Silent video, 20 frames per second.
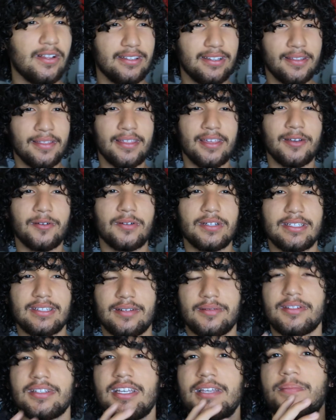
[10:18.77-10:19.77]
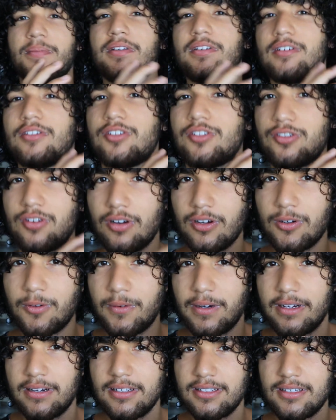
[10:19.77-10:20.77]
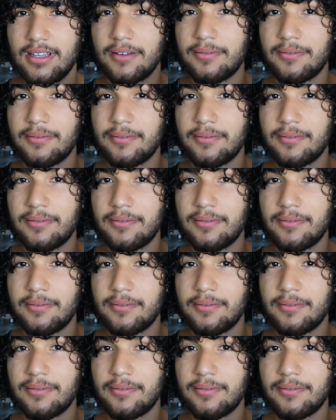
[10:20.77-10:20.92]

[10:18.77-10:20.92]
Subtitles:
And the thing was, I was keeping a strong awareness